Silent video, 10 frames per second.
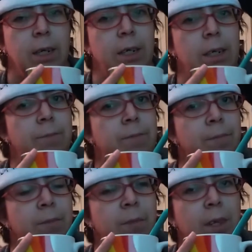
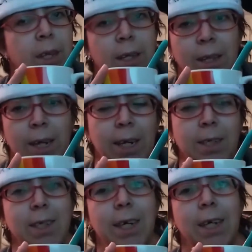And like
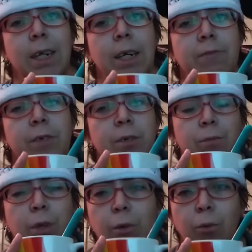I said, if you
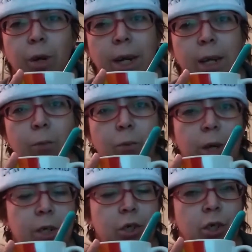know where I can
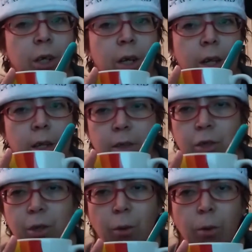watch
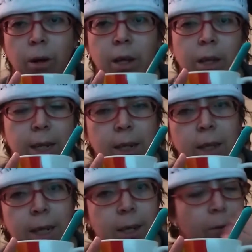Legend of Korra
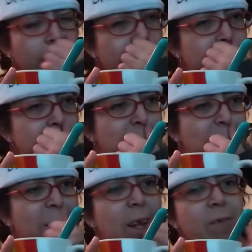legally, hopefully it's
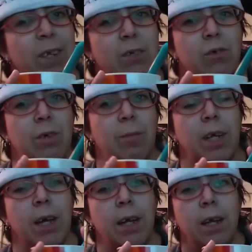like on Netflix or something
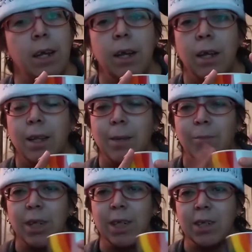like that,
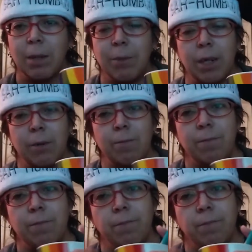then please let me know.